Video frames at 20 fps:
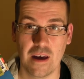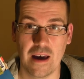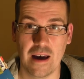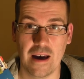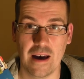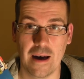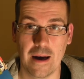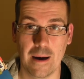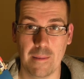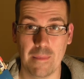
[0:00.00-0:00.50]

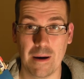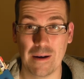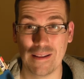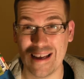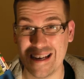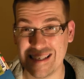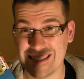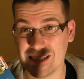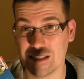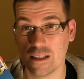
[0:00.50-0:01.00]
I'd
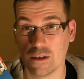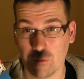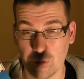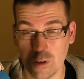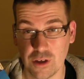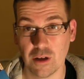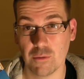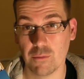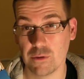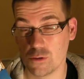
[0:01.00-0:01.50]
actually
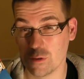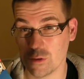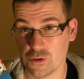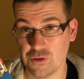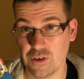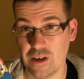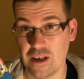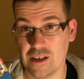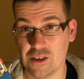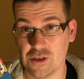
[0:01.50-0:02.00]
downloaded them, which was
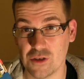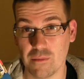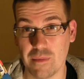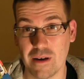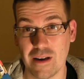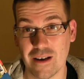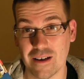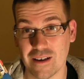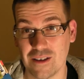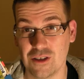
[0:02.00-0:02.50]
great, so it
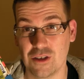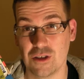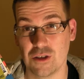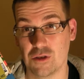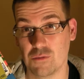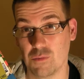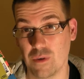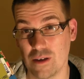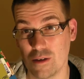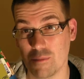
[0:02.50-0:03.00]
meant I could
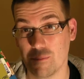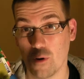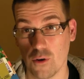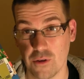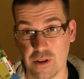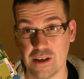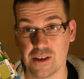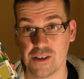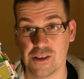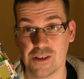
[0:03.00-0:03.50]
just, when I
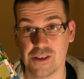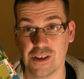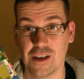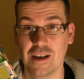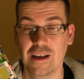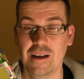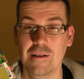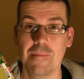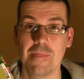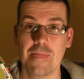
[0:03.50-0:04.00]
bought this,
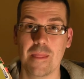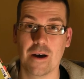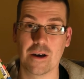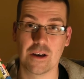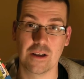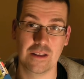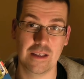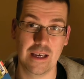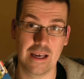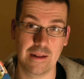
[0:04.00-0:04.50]
I
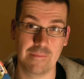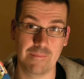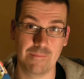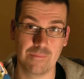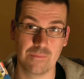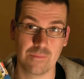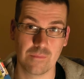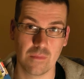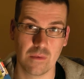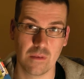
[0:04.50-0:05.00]
could
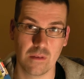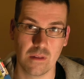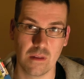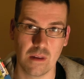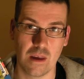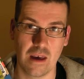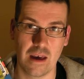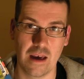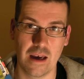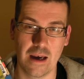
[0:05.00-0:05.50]
then
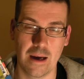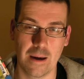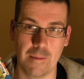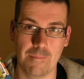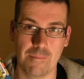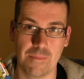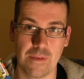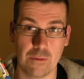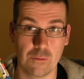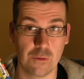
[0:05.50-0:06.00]

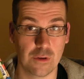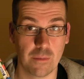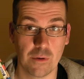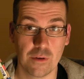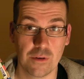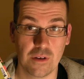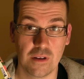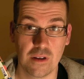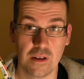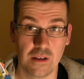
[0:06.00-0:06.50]
download them
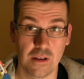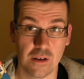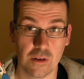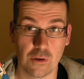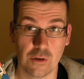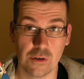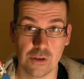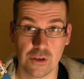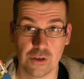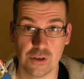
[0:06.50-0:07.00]
onto the
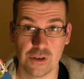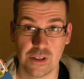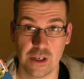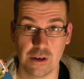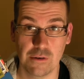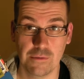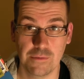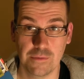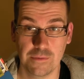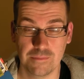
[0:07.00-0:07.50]
console
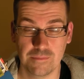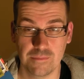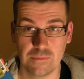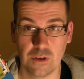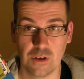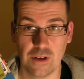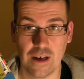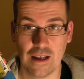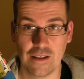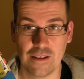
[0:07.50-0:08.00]
itself,
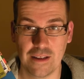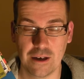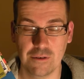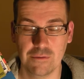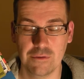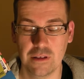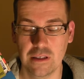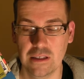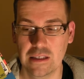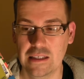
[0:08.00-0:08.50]
or the
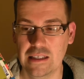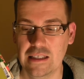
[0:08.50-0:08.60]
handheld.